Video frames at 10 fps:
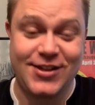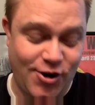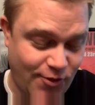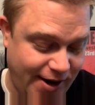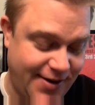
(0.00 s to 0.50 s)
the
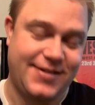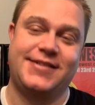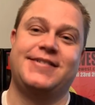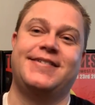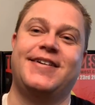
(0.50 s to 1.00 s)

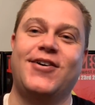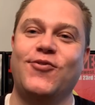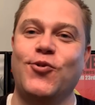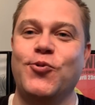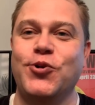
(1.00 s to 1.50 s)
greatness
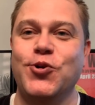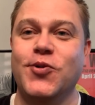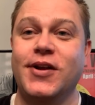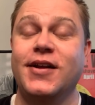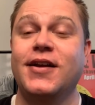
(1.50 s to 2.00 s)
of what we're
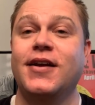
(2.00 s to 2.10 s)
doing.